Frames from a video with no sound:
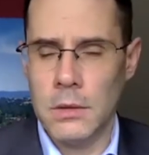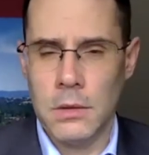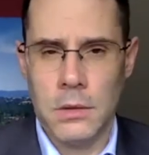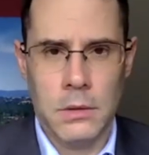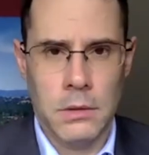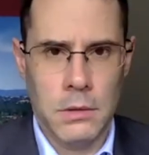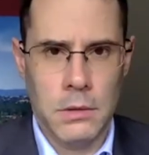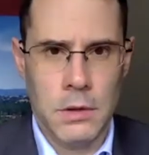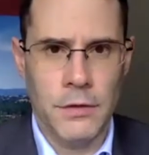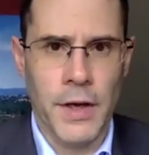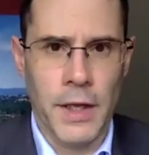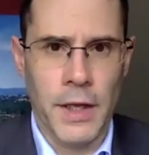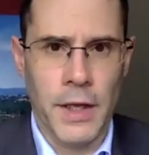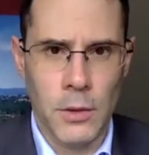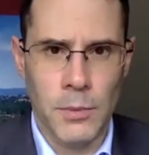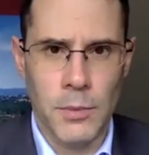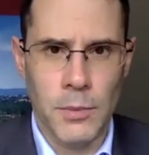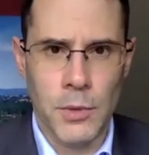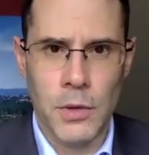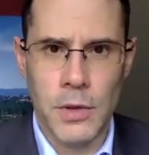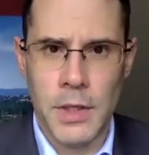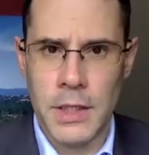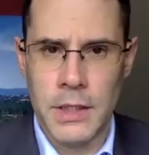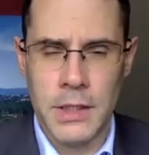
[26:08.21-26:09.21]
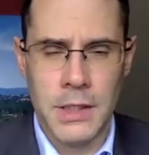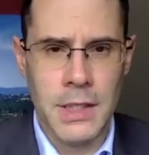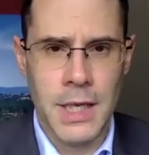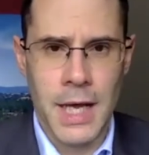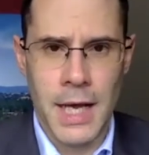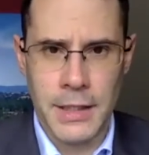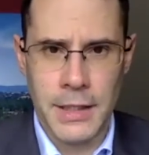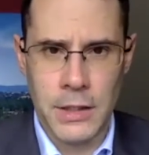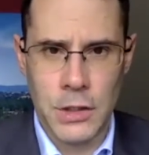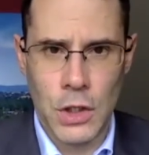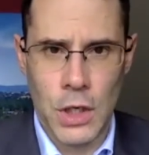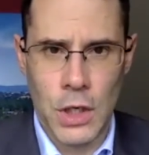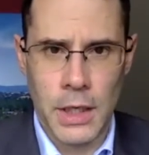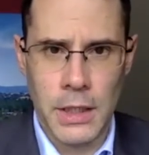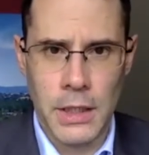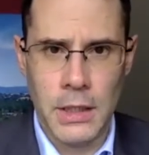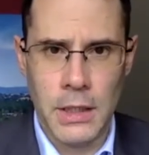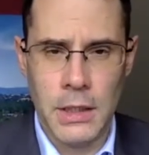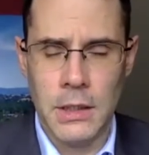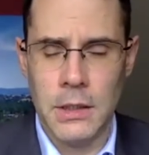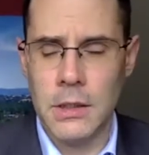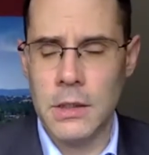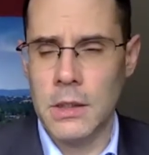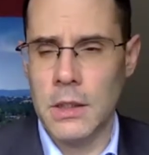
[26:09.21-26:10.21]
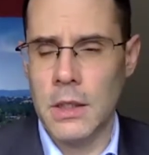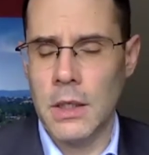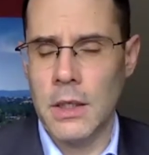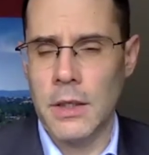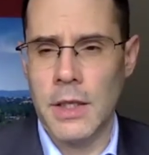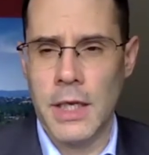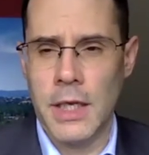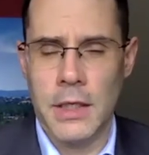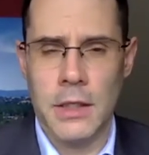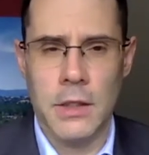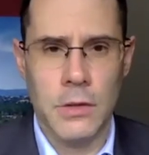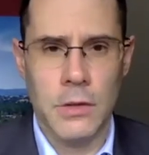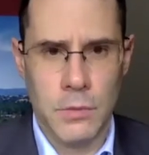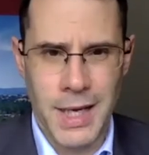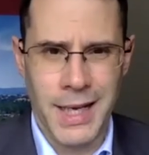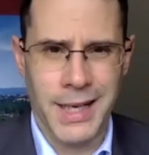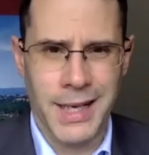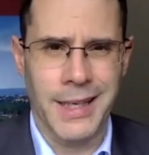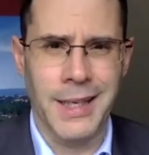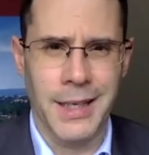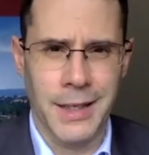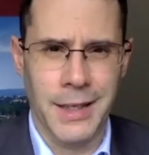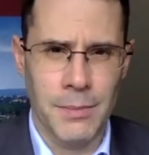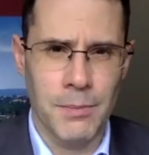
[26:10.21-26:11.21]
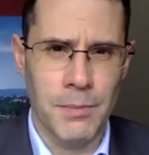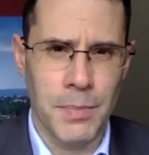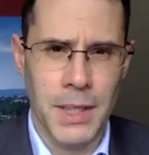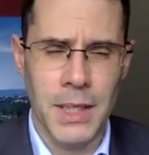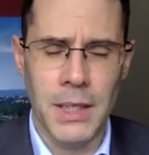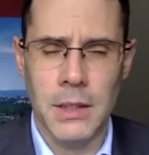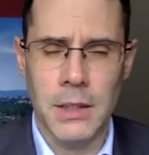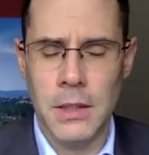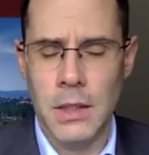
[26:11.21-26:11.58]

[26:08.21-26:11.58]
developer that's not Chinese, that can compete